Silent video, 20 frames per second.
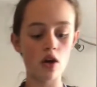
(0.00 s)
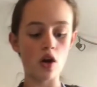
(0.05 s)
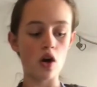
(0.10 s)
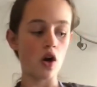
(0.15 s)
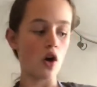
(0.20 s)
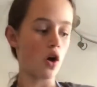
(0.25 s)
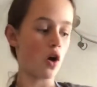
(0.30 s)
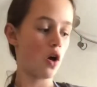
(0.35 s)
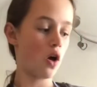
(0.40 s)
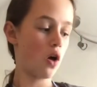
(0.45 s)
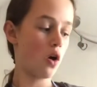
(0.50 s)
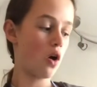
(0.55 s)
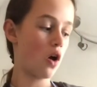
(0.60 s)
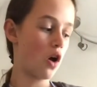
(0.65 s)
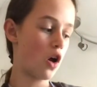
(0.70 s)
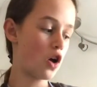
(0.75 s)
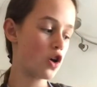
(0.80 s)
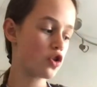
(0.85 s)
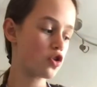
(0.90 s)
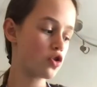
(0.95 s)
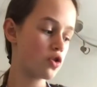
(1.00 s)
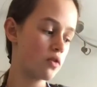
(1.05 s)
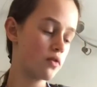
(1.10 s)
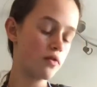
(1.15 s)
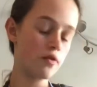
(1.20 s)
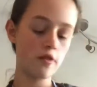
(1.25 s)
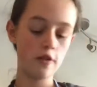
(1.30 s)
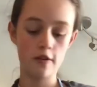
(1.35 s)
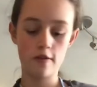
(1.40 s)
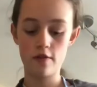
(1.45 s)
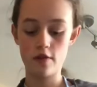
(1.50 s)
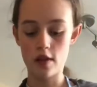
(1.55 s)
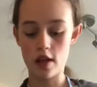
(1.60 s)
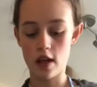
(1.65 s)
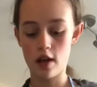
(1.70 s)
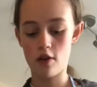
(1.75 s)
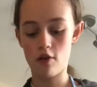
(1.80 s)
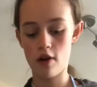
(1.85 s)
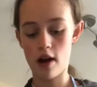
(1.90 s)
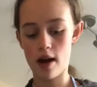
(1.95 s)
150
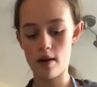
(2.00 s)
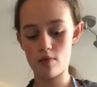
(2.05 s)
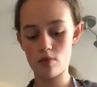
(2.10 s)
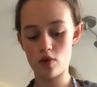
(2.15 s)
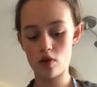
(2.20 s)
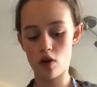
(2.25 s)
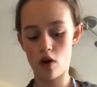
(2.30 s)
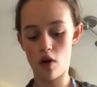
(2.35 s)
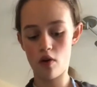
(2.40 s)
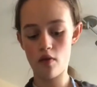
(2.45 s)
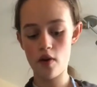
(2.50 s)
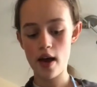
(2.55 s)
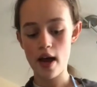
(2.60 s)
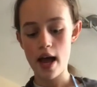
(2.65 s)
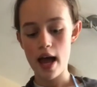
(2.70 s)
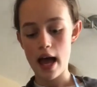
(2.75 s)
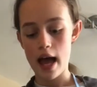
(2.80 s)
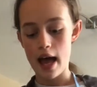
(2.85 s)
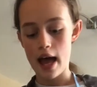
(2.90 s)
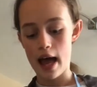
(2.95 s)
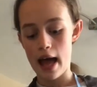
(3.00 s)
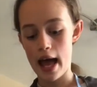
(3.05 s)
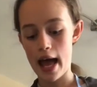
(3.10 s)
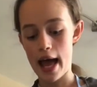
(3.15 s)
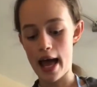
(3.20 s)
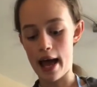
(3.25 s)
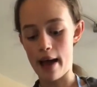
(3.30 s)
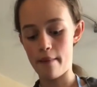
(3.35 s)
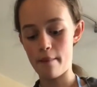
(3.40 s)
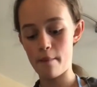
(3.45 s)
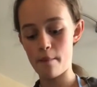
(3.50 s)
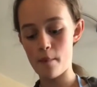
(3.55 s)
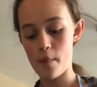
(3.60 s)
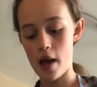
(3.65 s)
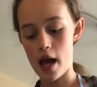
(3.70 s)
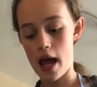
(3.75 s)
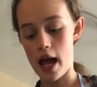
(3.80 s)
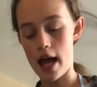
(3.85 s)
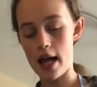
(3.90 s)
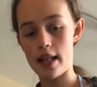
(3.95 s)
grams of ham,
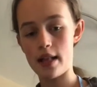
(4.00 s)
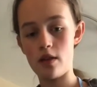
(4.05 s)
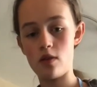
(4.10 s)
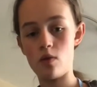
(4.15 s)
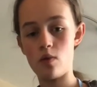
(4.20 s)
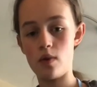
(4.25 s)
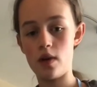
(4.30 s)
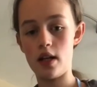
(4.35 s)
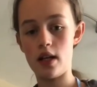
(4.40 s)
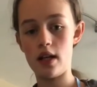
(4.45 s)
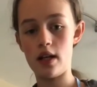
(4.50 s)
and we need